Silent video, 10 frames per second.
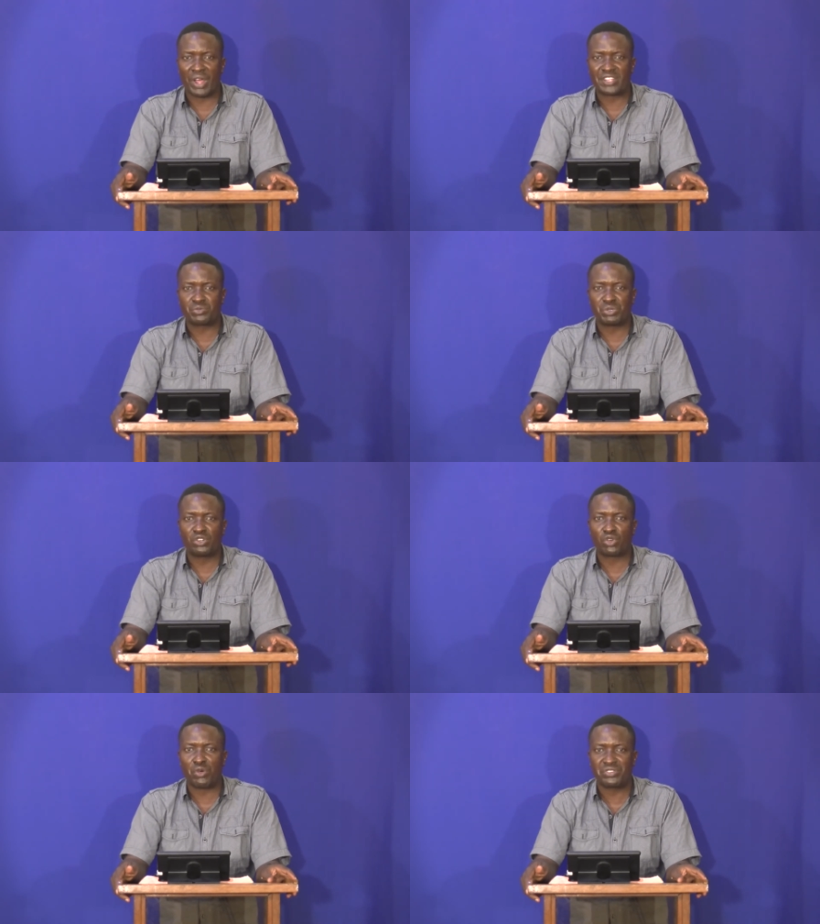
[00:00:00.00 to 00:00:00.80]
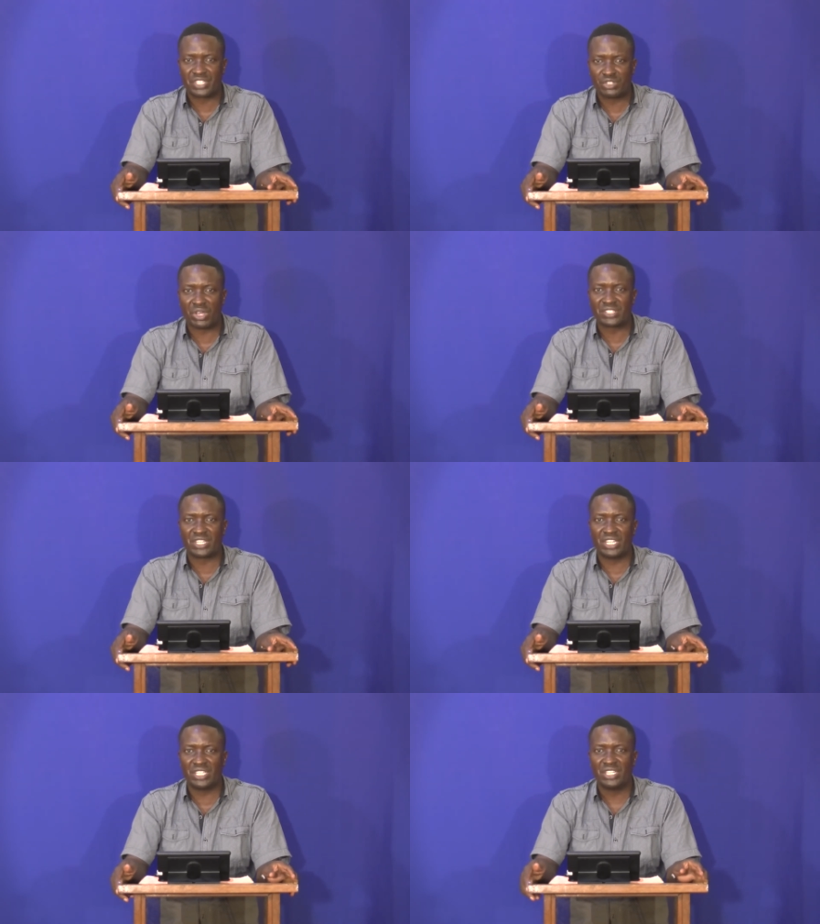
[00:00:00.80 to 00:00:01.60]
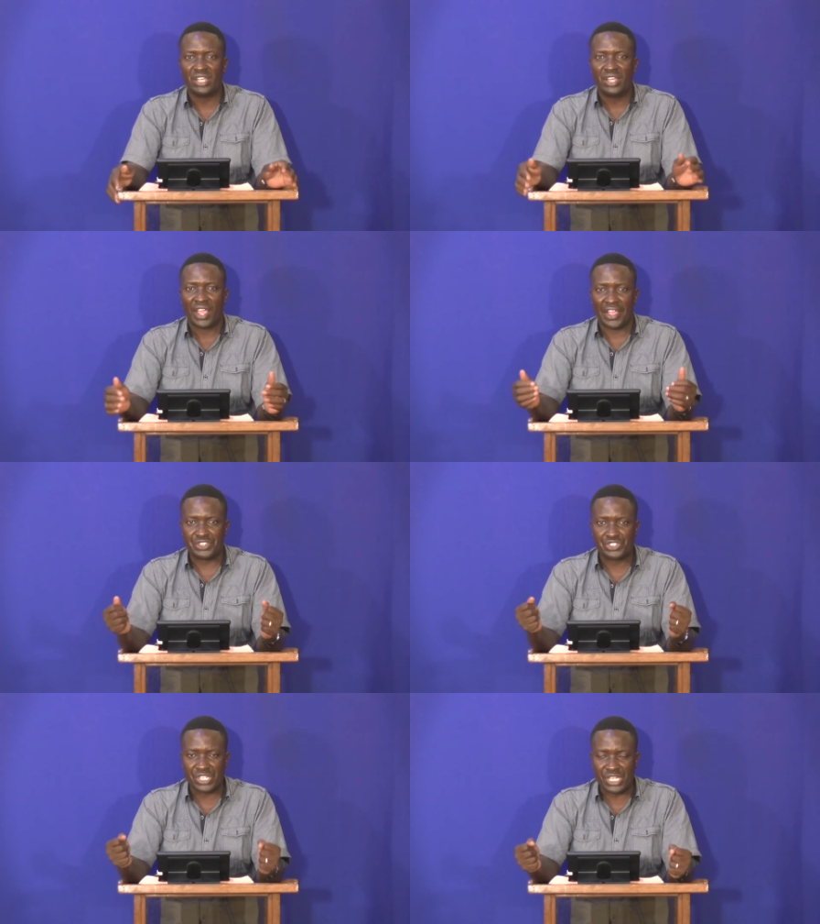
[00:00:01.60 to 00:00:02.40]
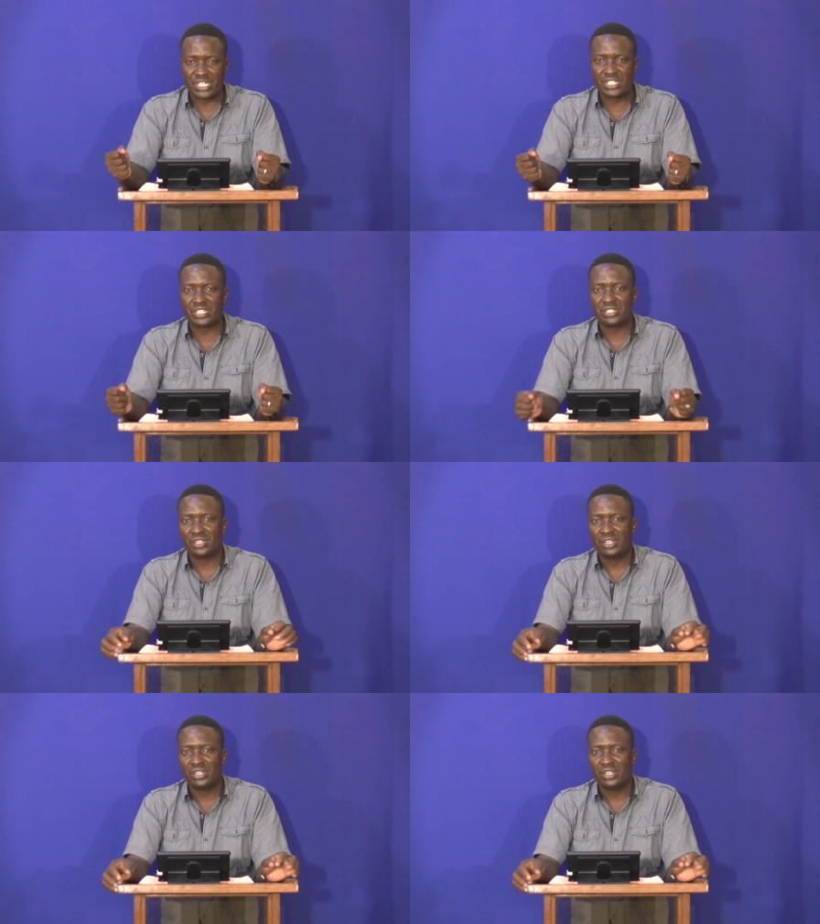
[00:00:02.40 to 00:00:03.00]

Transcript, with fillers: has been continuously a shield,